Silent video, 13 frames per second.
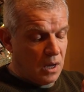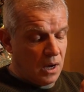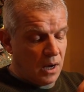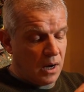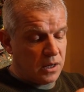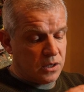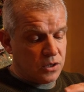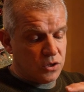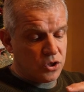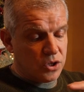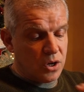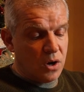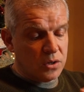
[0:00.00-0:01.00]
And I
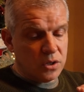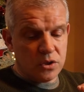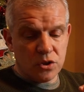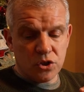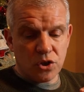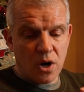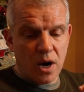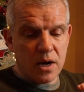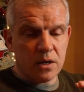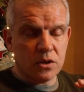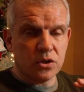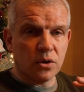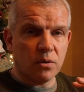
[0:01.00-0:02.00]
started to try
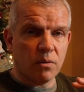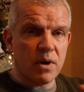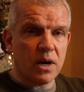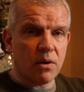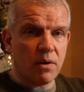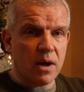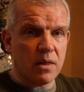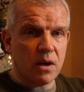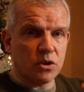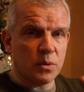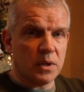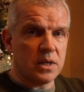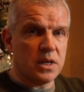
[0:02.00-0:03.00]
and sort of recreate
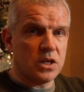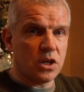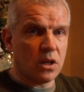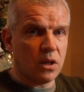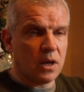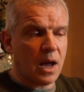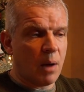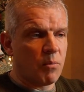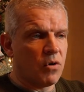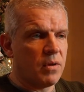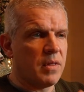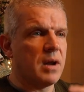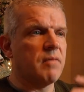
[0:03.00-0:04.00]
those with a digital
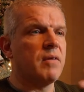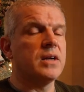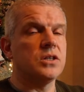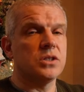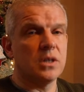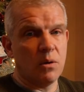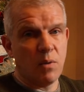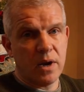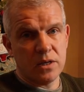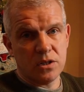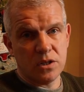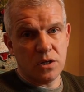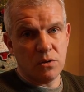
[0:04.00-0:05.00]
camera, and then eventually
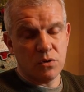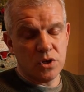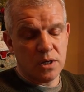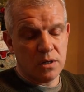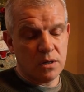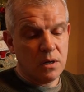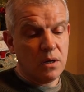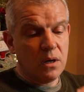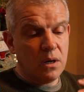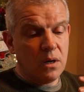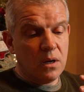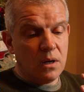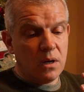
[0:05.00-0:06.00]
went to using
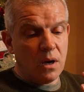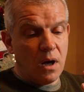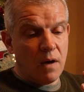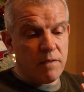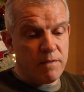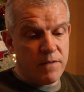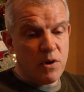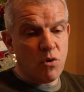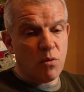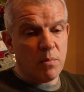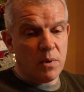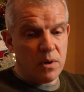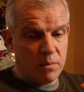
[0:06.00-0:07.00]

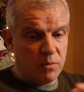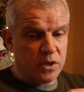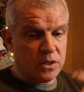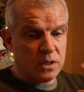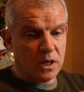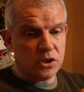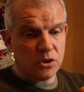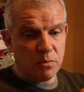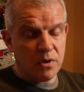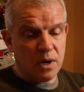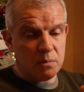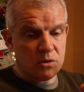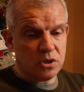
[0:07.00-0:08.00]
film, and which that's
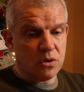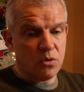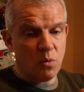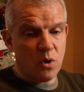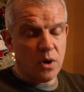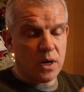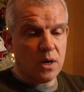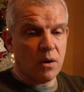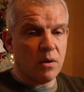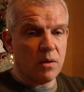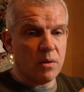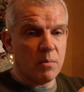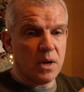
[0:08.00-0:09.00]
something I'm still working
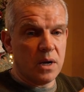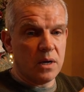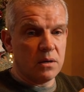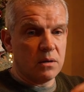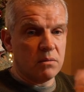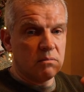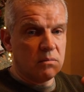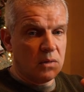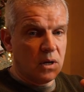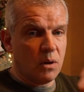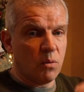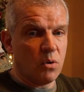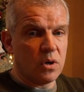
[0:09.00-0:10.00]
on at the minute, and, you
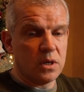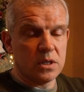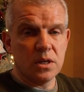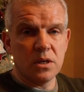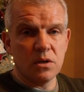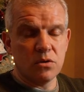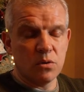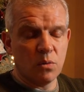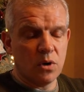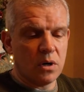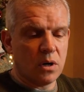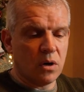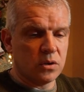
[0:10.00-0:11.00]
know, will continue to work